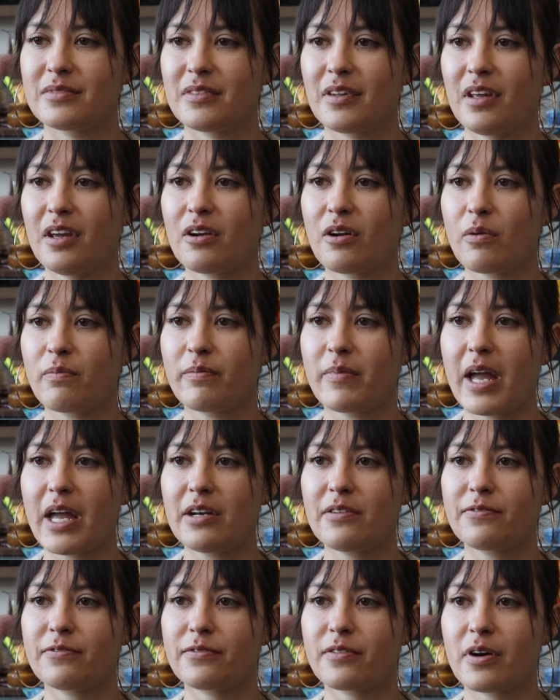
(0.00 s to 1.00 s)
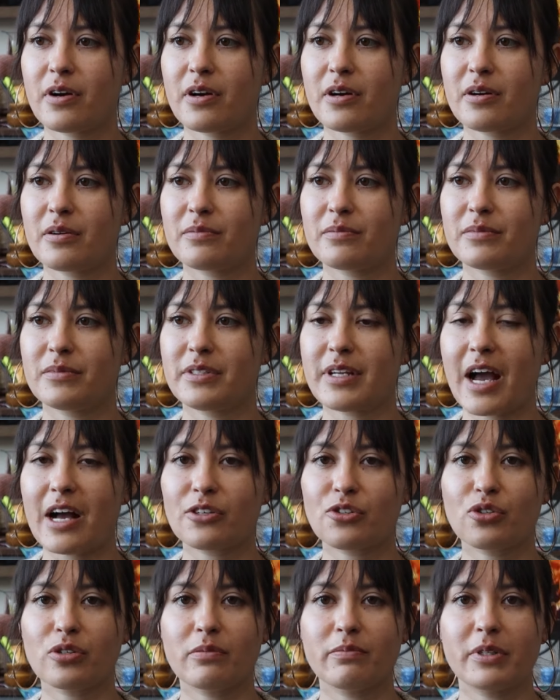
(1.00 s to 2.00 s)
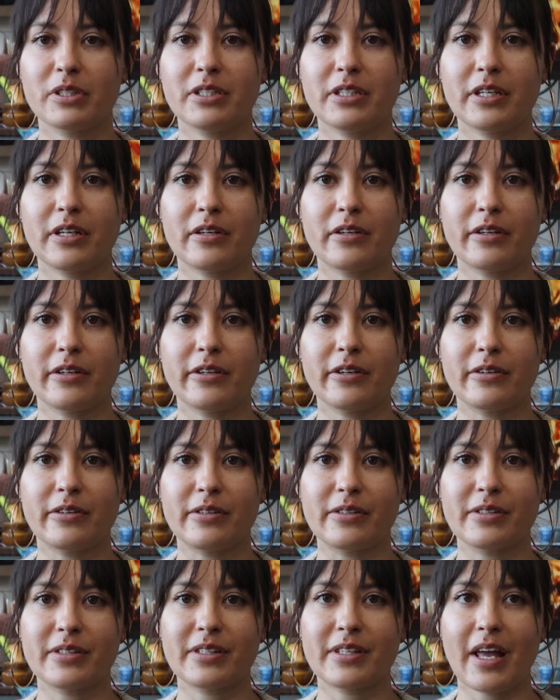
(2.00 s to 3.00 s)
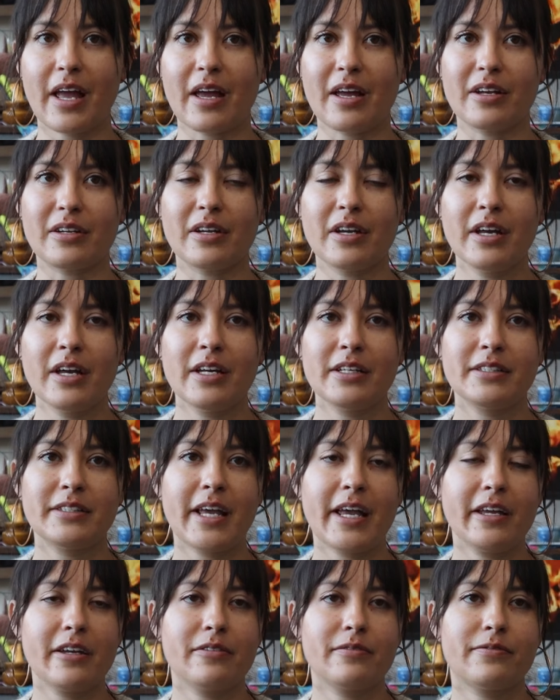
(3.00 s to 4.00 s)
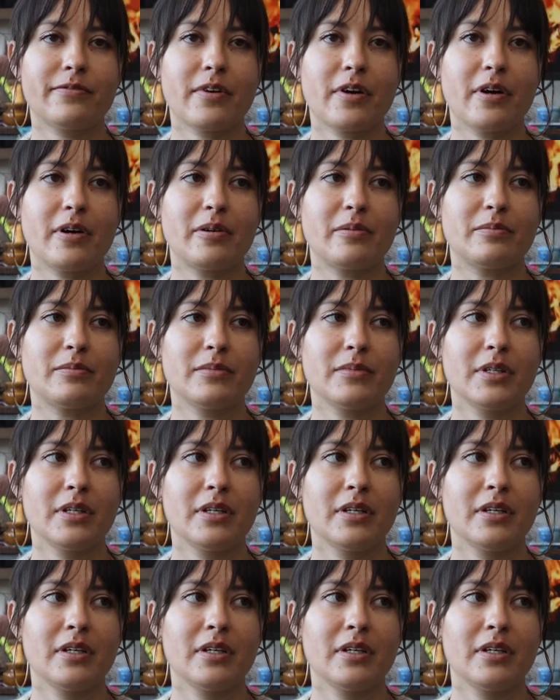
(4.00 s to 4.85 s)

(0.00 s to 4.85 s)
made from natural materials and taken from